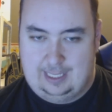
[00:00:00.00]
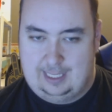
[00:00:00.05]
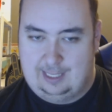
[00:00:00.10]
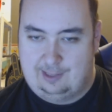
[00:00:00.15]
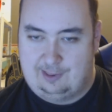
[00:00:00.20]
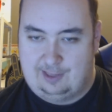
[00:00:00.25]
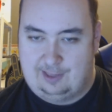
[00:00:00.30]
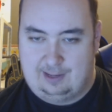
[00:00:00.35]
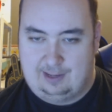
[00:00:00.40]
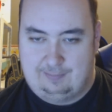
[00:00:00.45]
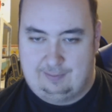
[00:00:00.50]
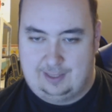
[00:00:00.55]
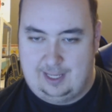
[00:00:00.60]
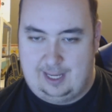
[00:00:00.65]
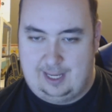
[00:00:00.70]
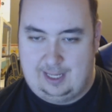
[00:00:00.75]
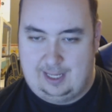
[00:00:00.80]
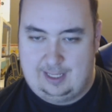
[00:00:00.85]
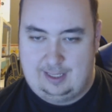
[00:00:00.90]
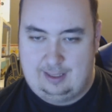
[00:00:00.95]
Stuff
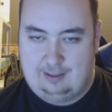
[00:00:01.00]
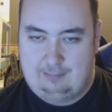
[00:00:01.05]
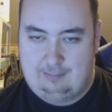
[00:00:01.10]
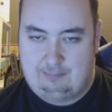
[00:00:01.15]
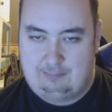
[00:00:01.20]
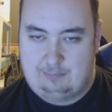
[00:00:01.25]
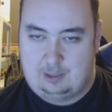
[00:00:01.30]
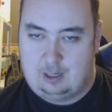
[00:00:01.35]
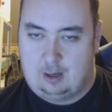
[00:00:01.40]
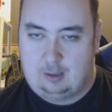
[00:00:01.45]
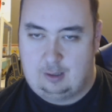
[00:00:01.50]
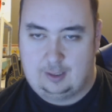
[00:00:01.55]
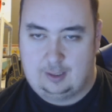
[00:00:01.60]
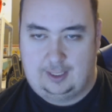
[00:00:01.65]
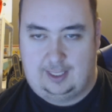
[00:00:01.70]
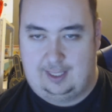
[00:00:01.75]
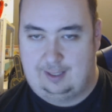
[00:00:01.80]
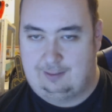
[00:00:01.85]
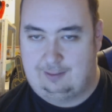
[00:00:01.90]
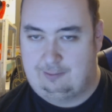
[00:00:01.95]
like
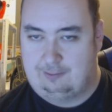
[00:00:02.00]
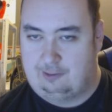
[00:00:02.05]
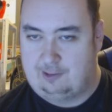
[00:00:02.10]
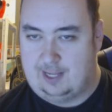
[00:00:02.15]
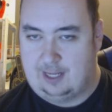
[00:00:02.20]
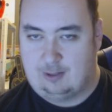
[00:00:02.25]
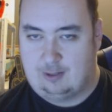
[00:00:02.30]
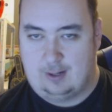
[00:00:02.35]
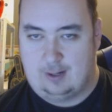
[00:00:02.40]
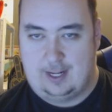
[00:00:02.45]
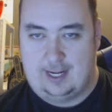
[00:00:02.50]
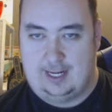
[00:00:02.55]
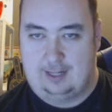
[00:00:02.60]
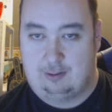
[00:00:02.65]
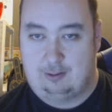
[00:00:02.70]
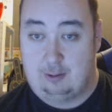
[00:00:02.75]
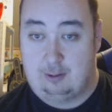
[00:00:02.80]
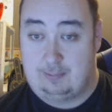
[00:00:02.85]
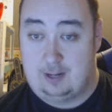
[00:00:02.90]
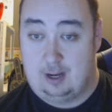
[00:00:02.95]
colleagues, day trading,
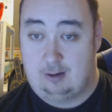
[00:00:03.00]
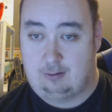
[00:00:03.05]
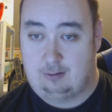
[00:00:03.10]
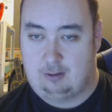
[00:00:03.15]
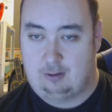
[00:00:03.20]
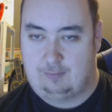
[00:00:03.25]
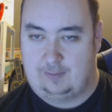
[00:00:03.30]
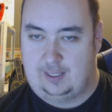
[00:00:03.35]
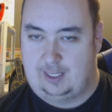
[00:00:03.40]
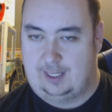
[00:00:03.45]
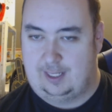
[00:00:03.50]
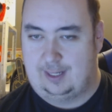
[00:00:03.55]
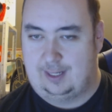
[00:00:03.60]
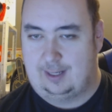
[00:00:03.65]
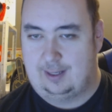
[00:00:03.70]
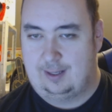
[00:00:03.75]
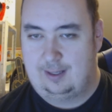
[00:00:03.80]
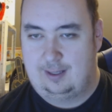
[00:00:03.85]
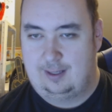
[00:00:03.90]
cryptography,